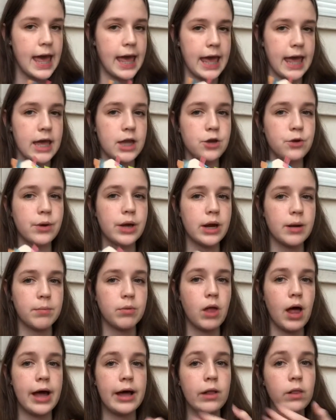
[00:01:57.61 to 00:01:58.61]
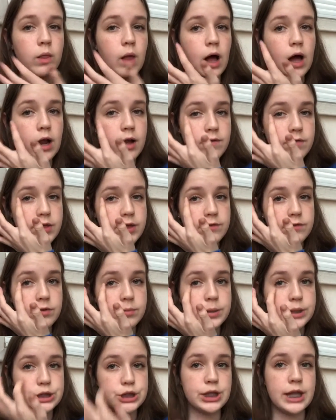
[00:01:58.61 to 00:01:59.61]
and you can apply a lot of the
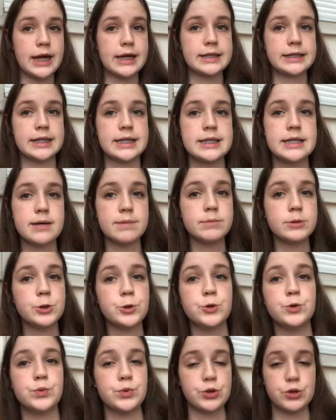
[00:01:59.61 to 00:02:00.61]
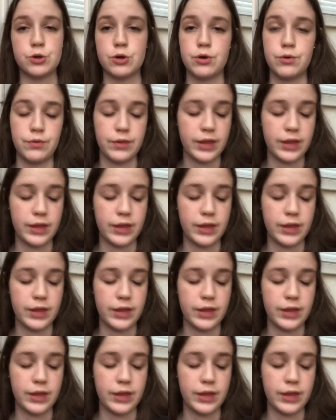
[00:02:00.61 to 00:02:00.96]
information that is in them to your own